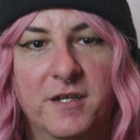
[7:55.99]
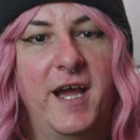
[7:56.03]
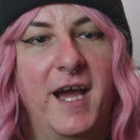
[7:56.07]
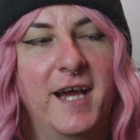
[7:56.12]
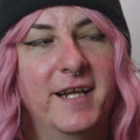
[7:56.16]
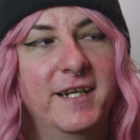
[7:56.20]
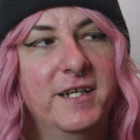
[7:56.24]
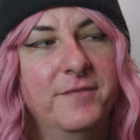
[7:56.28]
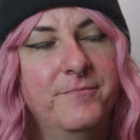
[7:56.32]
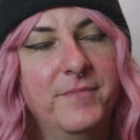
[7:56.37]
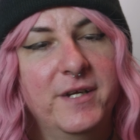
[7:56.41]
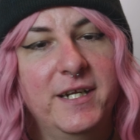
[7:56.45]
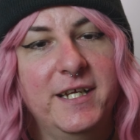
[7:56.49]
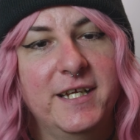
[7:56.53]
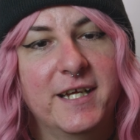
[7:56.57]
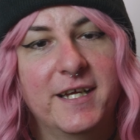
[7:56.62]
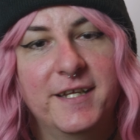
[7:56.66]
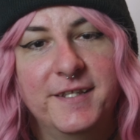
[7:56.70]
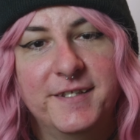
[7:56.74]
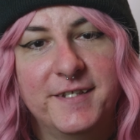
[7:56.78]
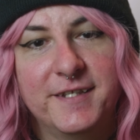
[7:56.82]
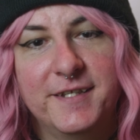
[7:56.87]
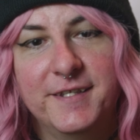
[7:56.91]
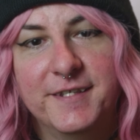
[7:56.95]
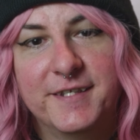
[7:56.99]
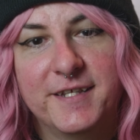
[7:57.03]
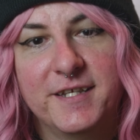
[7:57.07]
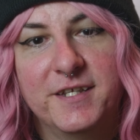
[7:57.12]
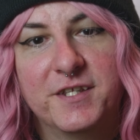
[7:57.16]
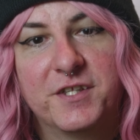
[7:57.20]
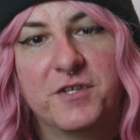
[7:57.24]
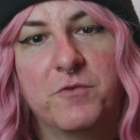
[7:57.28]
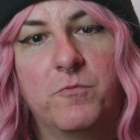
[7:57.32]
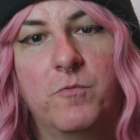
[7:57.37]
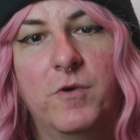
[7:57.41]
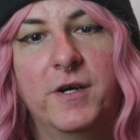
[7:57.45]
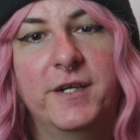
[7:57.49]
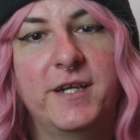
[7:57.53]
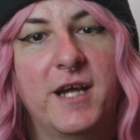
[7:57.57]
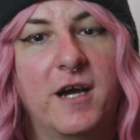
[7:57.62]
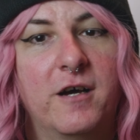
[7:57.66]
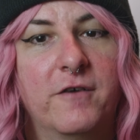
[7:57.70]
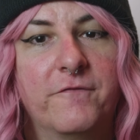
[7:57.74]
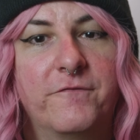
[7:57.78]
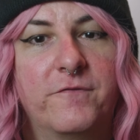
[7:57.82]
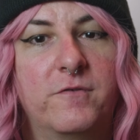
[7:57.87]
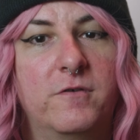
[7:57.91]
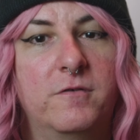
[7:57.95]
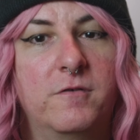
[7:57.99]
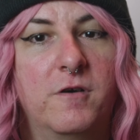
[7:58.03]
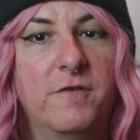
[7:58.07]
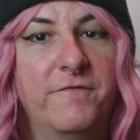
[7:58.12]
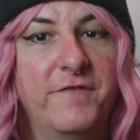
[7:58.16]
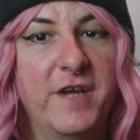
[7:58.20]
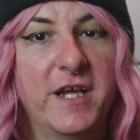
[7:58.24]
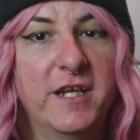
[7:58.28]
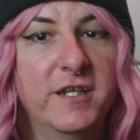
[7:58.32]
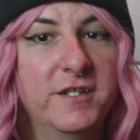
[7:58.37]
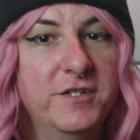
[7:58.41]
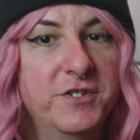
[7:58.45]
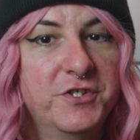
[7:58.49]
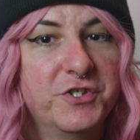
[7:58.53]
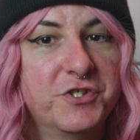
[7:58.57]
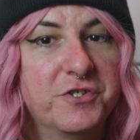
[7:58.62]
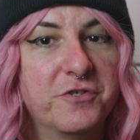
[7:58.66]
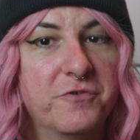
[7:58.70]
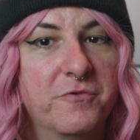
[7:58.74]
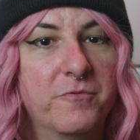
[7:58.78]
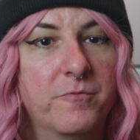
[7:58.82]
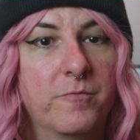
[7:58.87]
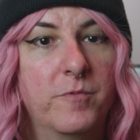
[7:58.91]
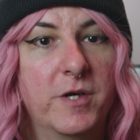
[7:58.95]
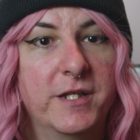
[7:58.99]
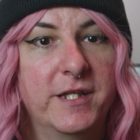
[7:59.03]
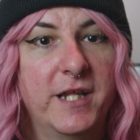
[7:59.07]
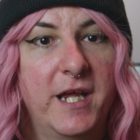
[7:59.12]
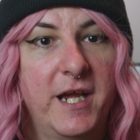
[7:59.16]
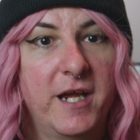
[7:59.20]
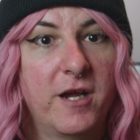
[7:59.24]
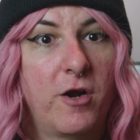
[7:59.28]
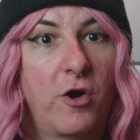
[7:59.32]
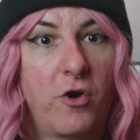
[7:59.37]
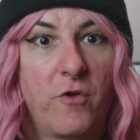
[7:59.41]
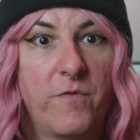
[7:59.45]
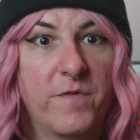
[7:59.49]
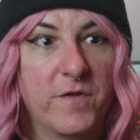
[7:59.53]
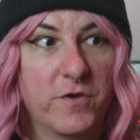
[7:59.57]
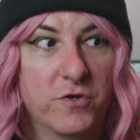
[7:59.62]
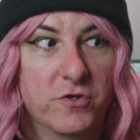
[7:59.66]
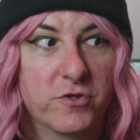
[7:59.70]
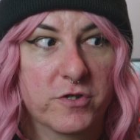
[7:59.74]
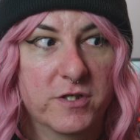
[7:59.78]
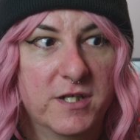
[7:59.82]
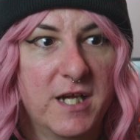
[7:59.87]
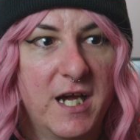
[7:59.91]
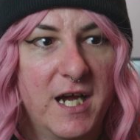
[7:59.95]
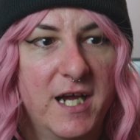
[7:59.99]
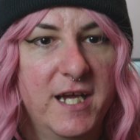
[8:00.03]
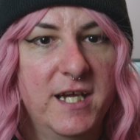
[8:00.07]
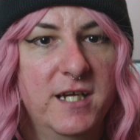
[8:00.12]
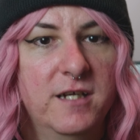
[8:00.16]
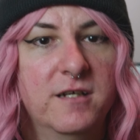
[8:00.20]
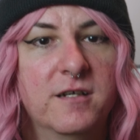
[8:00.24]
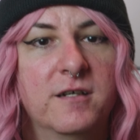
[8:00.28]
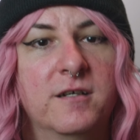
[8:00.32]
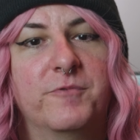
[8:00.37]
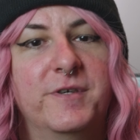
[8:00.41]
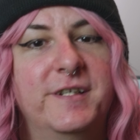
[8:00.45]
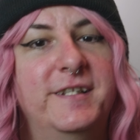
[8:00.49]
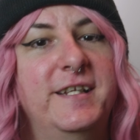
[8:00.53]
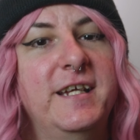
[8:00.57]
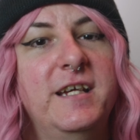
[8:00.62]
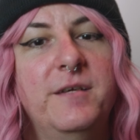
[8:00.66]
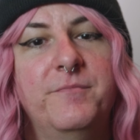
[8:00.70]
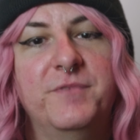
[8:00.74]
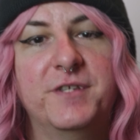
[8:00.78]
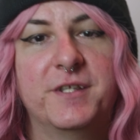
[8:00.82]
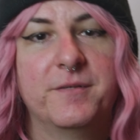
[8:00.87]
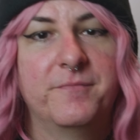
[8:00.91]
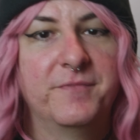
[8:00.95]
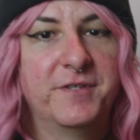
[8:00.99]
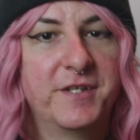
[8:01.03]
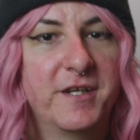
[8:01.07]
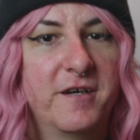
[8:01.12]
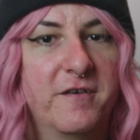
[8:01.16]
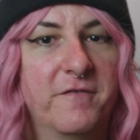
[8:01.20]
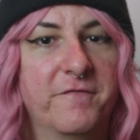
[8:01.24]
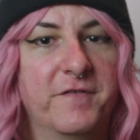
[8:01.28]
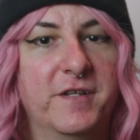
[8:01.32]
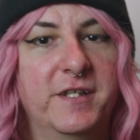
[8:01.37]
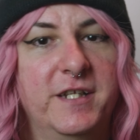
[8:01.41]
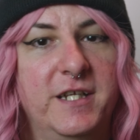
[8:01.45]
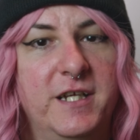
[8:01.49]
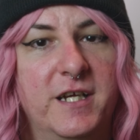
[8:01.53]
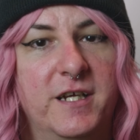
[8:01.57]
And in many instances, the one out for revenge, when they are the good guy, redeems themselves in